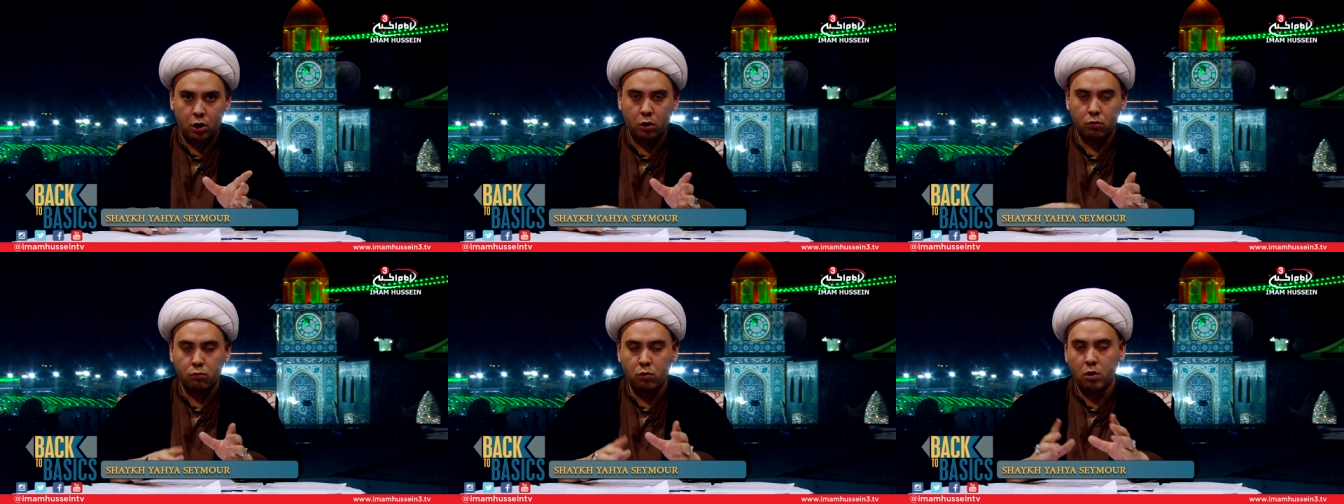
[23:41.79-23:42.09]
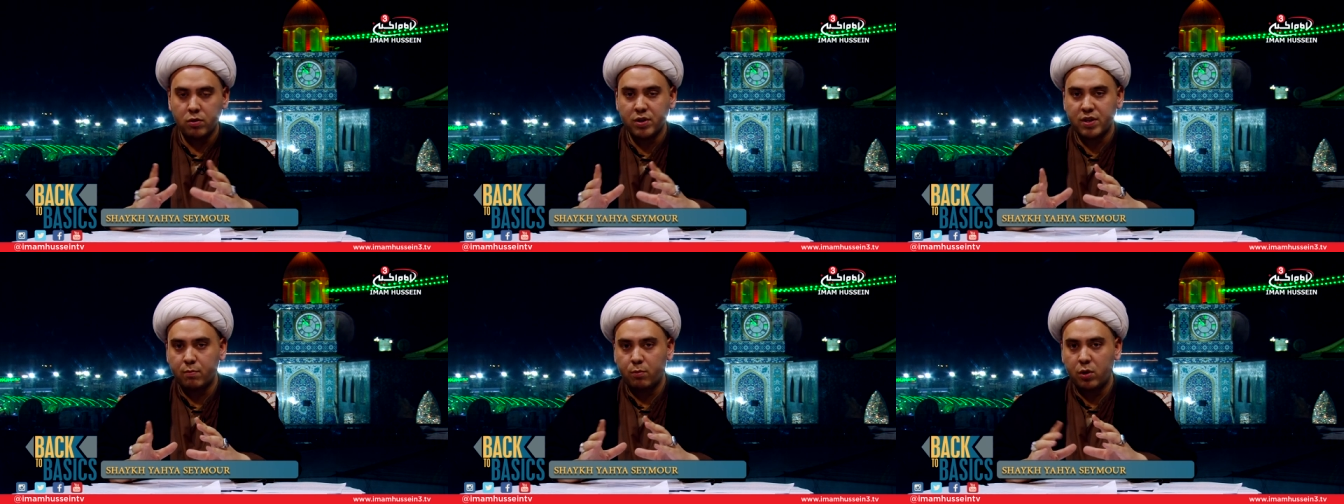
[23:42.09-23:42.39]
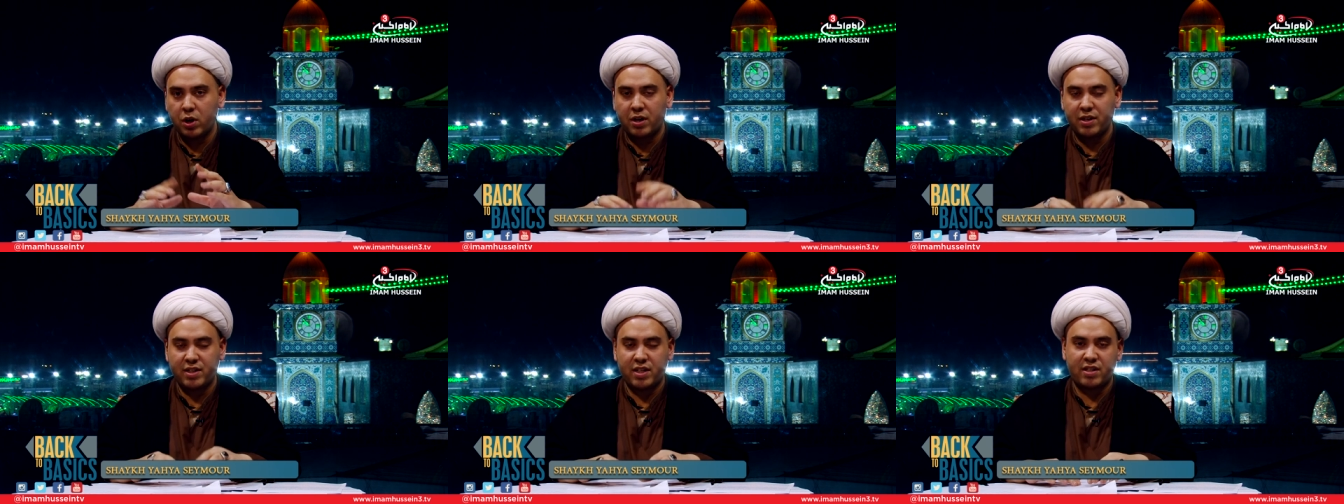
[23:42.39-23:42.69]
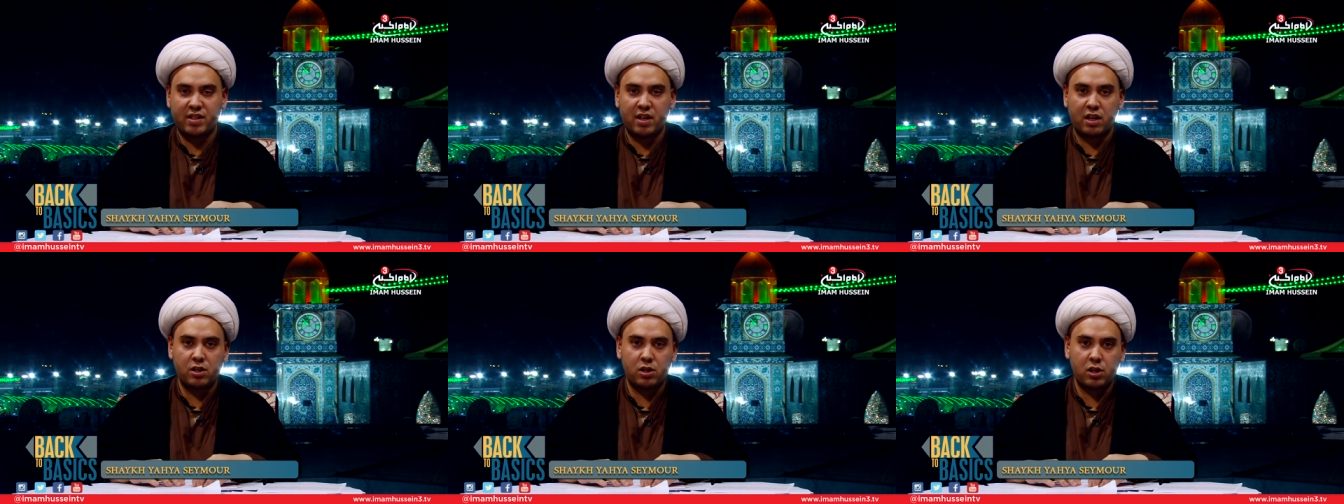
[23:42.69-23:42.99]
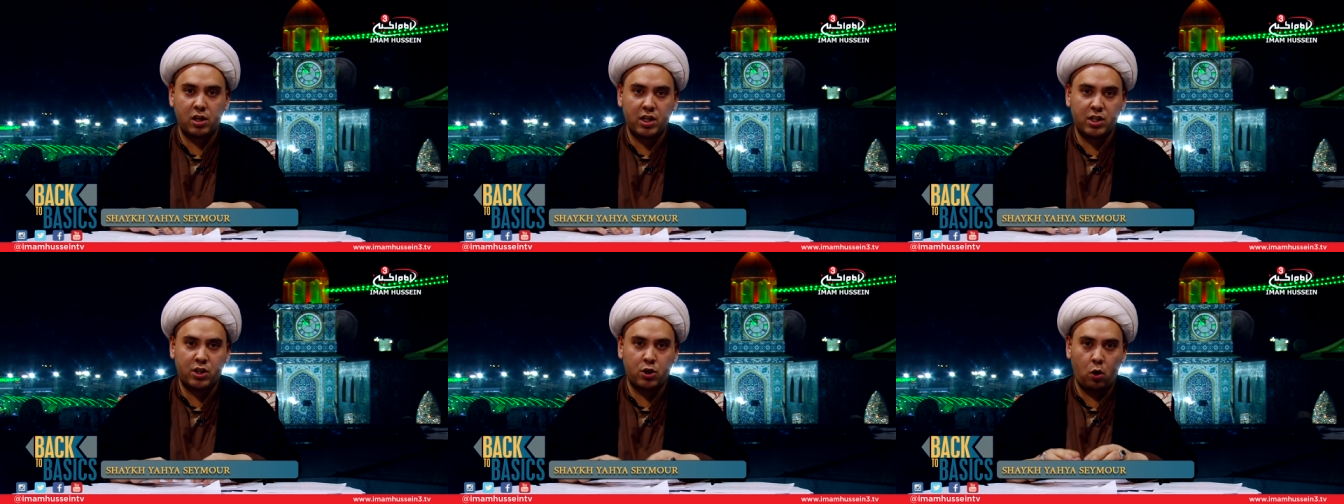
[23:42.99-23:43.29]
Rosenberg has
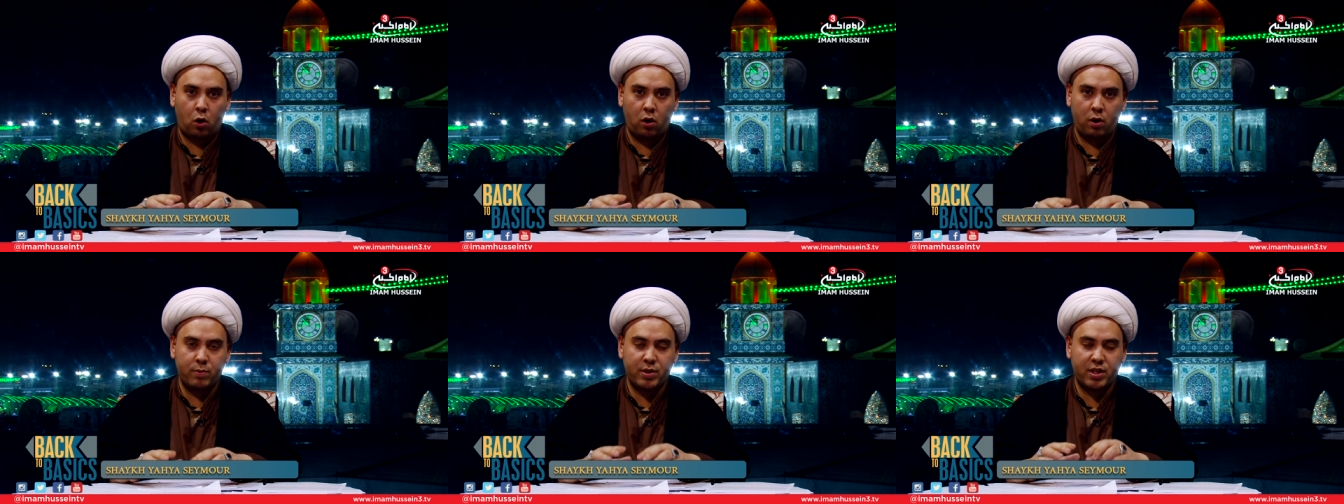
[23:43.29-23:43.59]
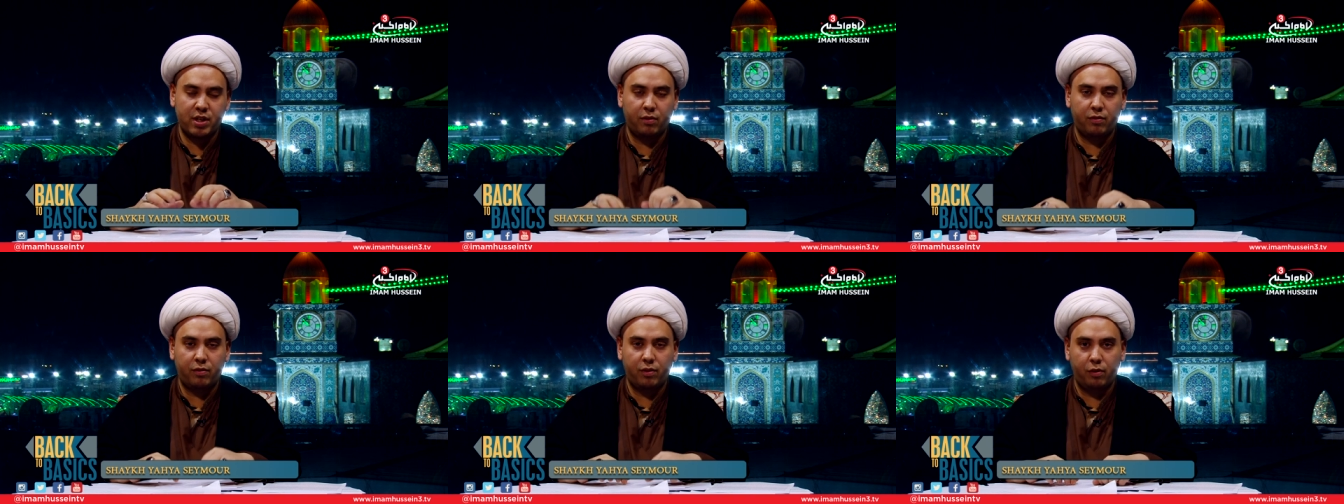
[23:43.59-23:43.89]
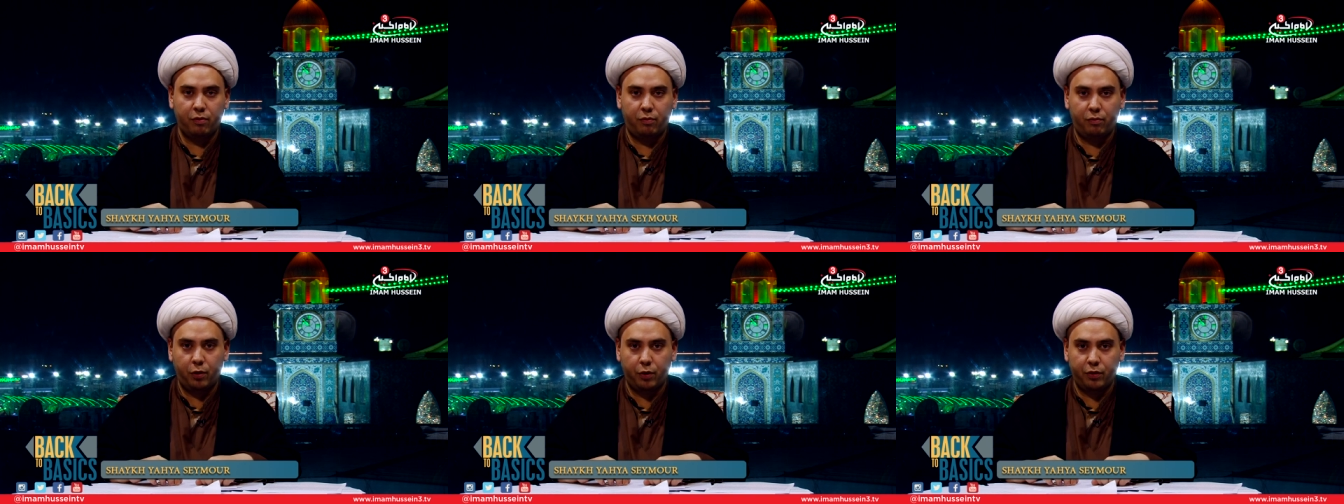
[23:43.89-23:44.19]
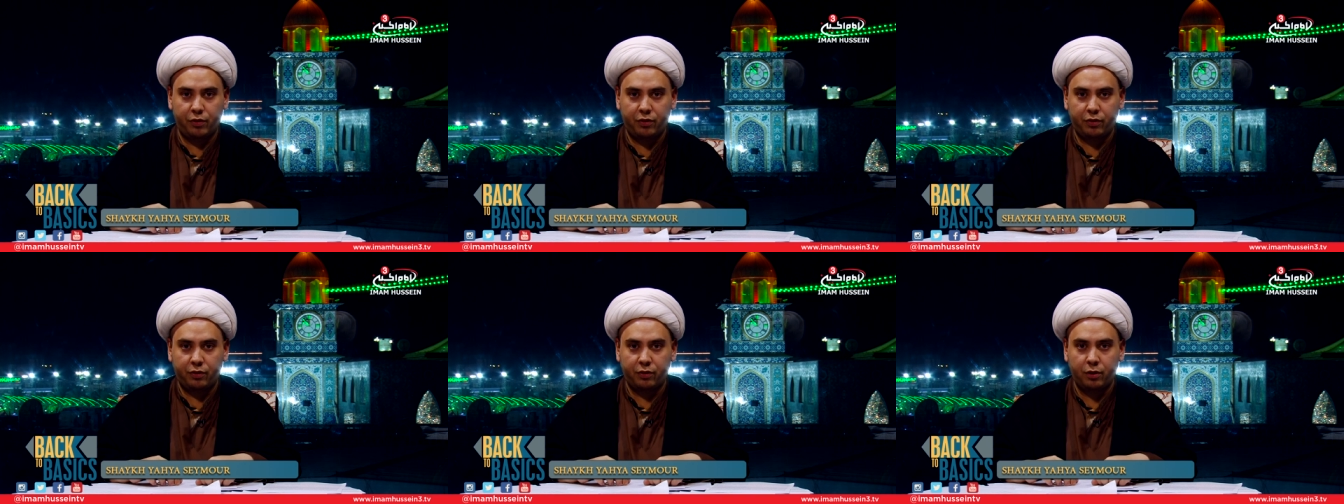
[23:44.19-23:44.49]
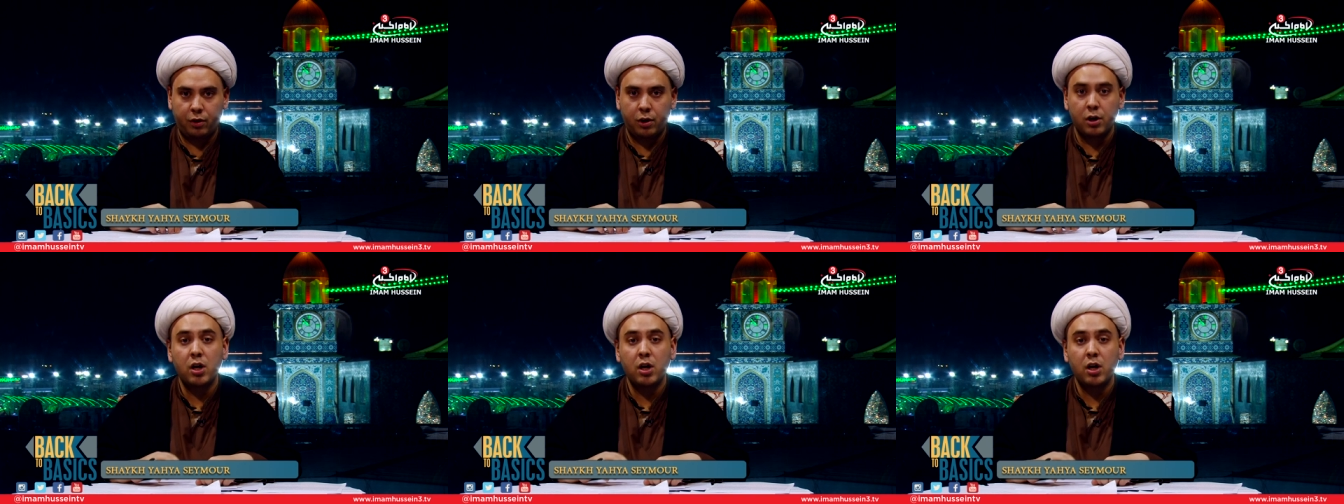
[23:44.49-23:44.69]
essentially shot himself in the foot.